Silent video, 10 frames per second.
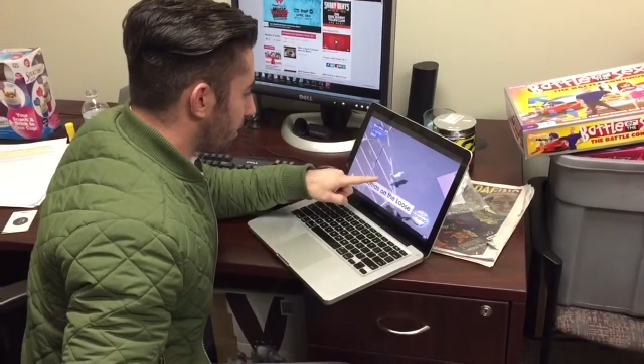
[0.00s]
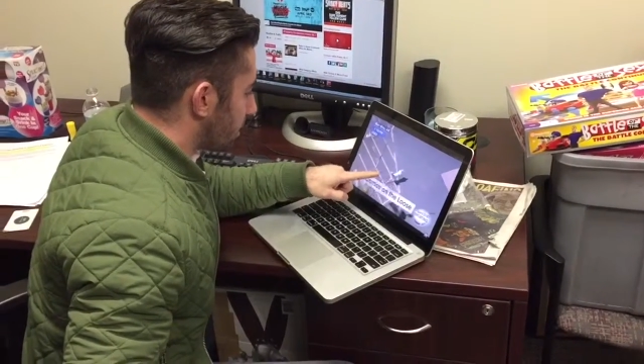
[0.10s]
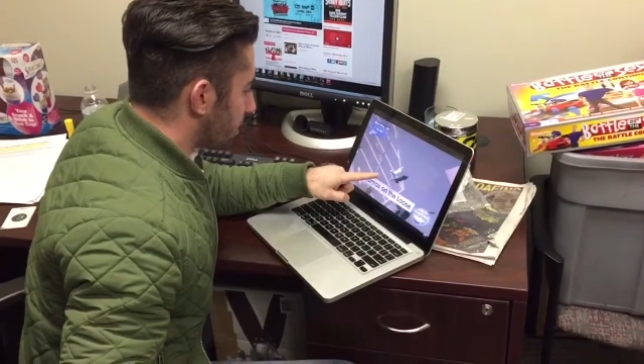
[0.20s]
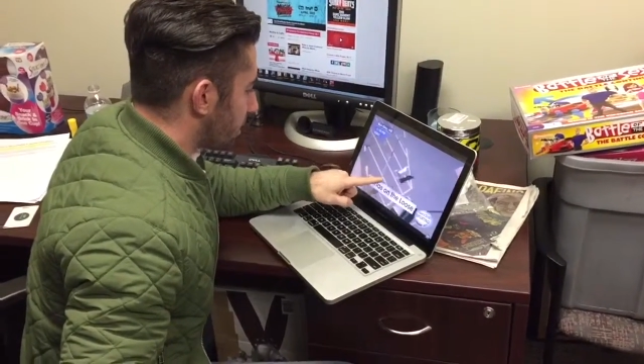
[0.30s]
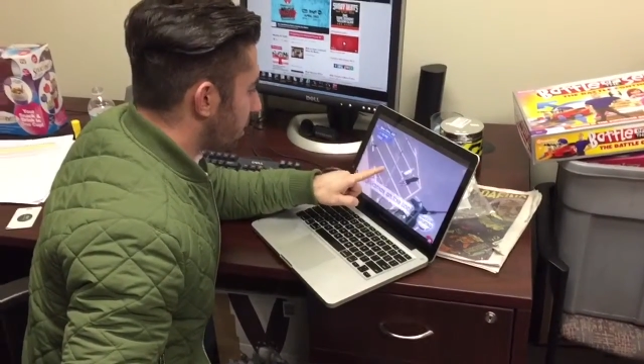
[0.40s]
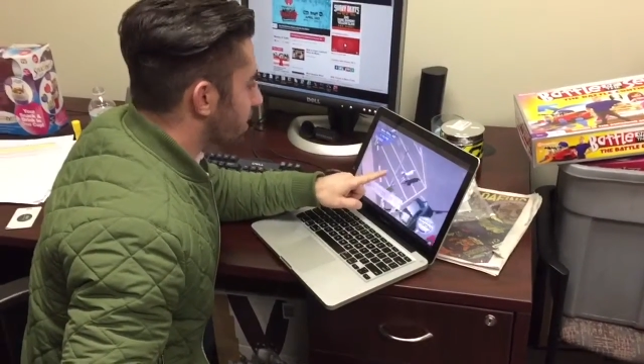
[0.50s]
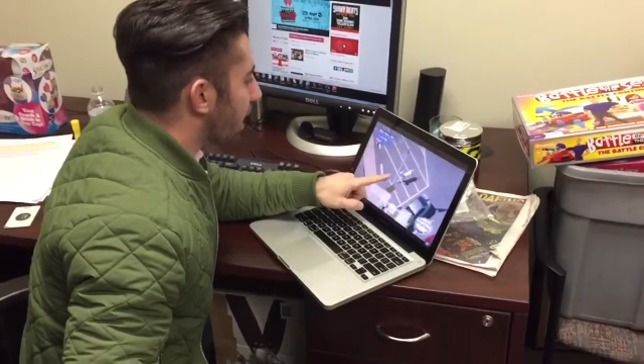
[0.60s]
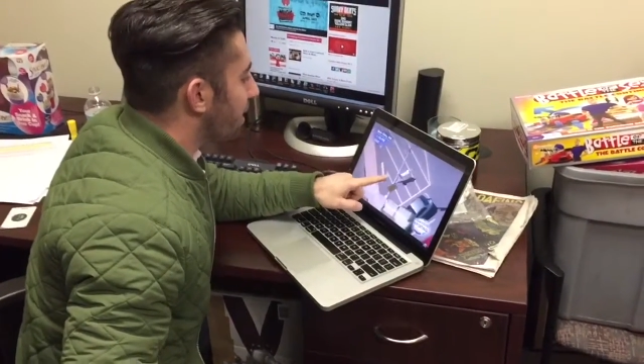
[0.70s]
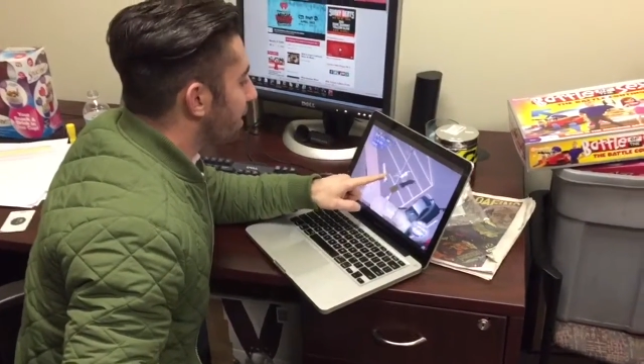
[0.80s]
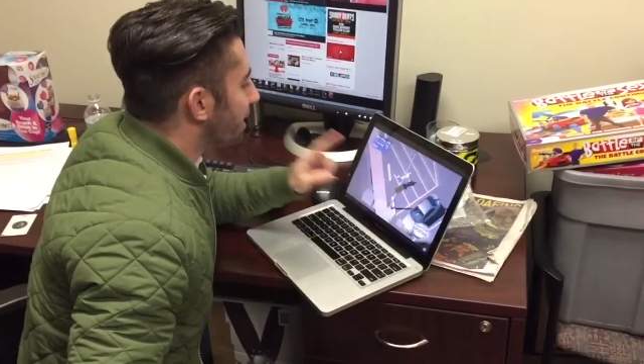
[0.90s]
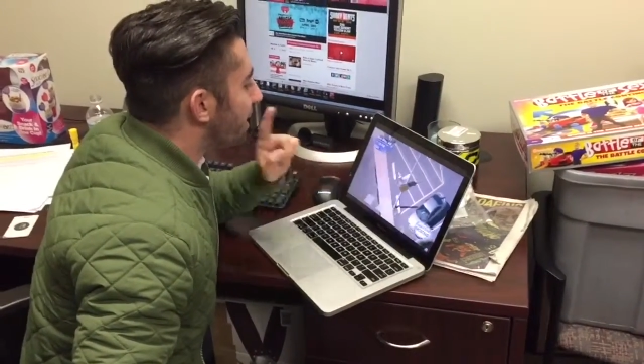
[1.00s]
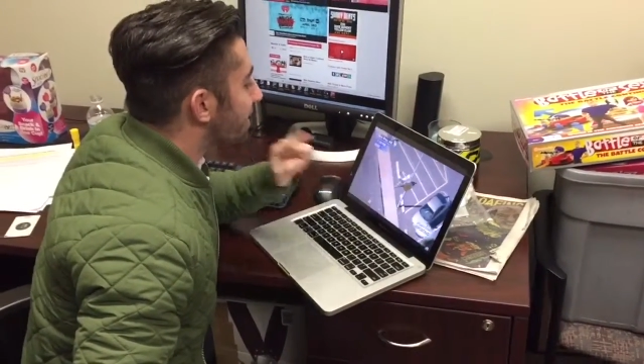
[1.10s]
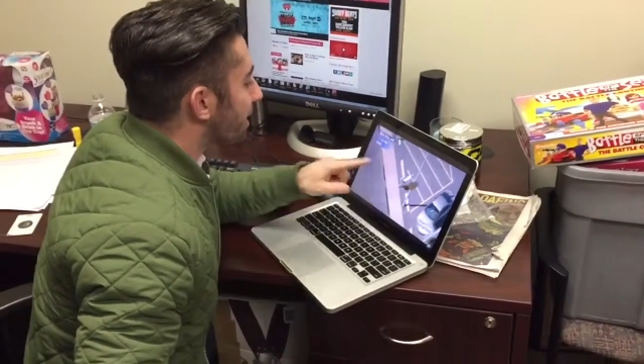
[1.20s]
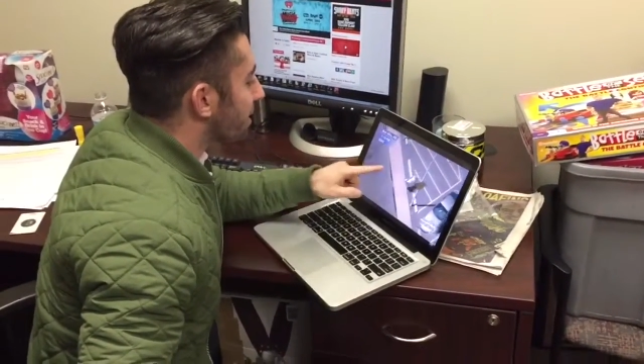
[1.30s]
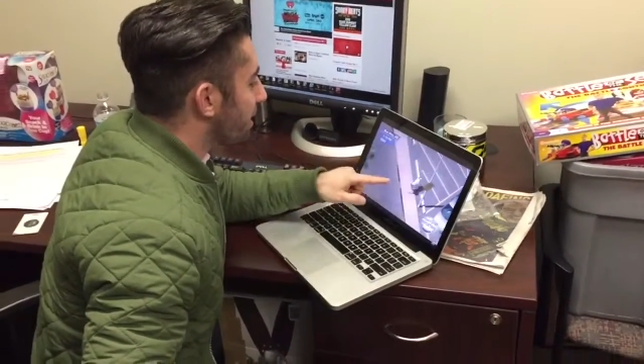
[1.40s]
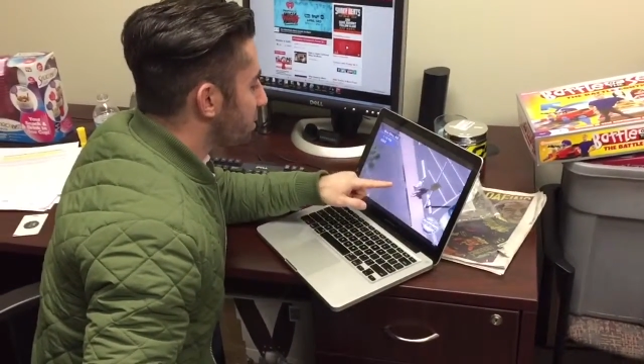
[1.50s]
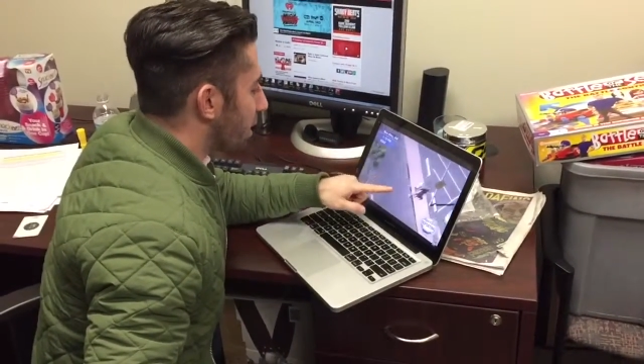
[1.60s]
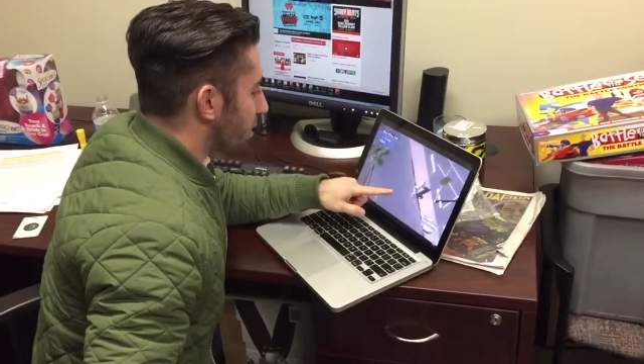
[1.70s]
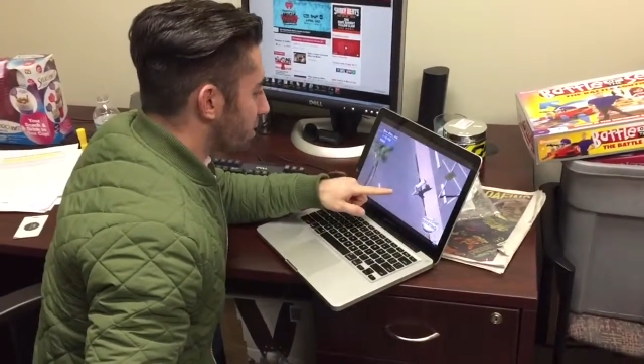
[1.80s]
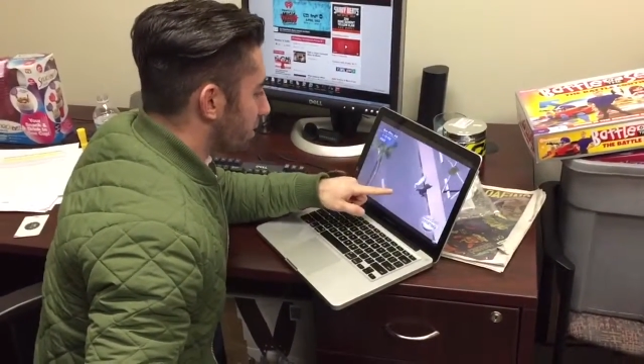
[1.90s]
him. He's got a leash
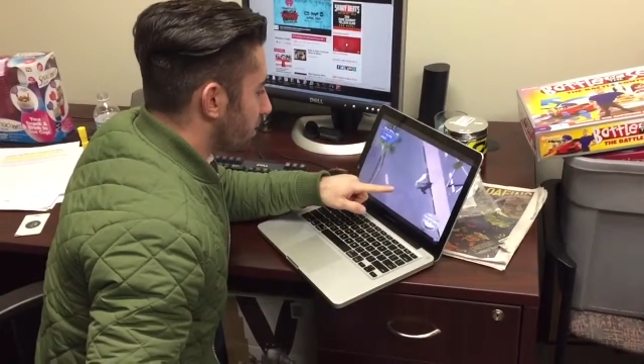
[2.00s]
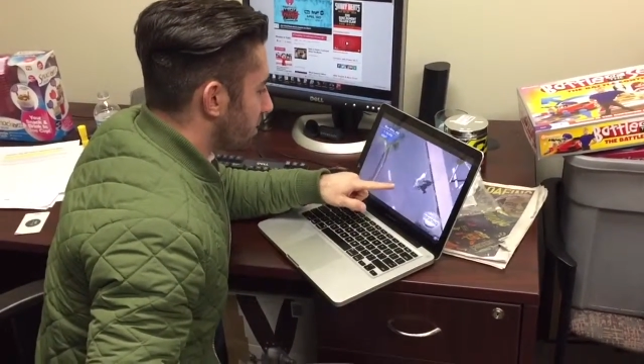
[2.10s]
on, too.